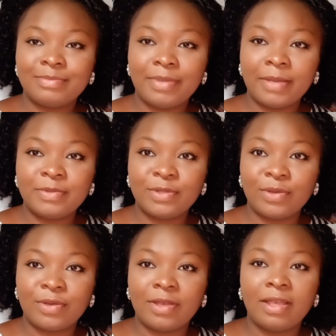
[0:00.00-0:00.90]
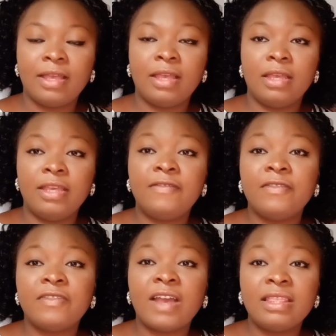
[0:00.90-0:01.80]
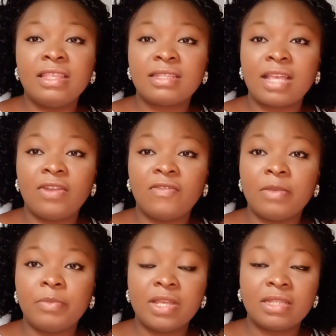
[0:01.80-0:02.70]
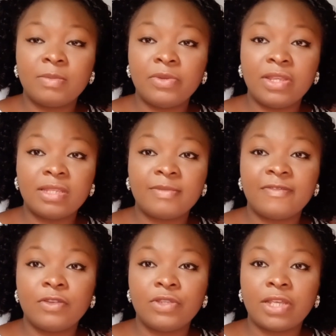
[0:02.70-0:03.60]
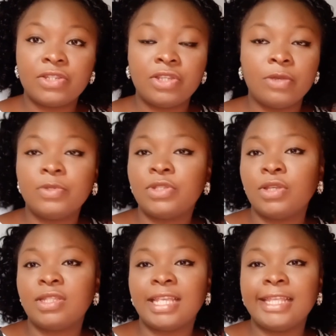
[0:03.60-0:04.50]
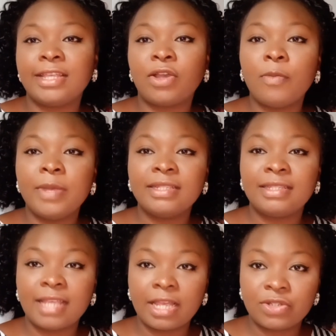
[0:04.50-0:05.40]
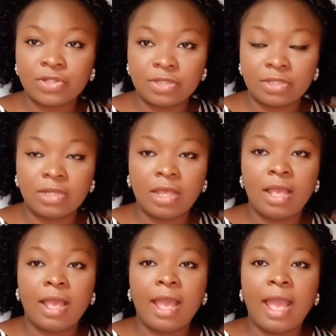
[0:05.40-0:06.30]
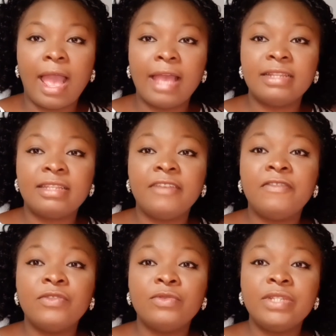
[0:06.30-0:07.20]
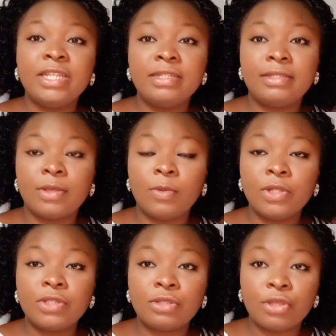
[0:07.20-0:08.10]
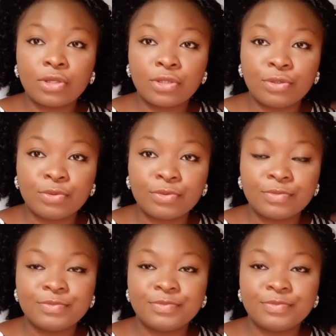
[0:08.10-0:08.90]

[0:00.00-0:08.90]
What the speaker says: pep talk. If you've had this kind of experience before, you can share with us in the comment section. And if you need someone to talk to,